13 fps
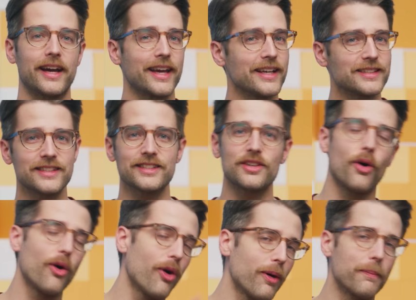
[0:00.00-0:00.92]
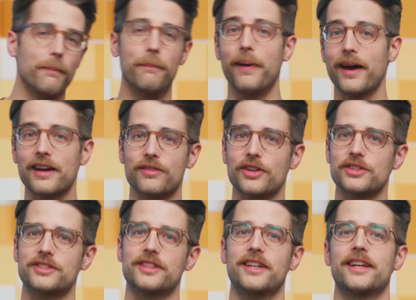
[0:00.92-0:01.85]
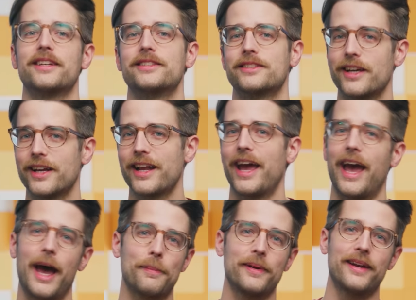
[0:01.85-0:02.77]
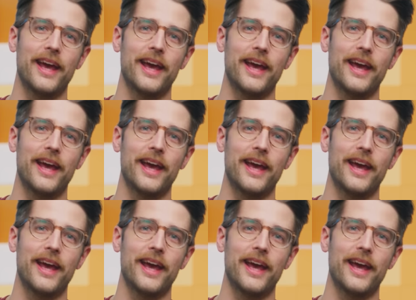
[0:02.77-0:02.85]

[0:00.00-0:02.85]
guess this whole Metaverse thing is gonna happen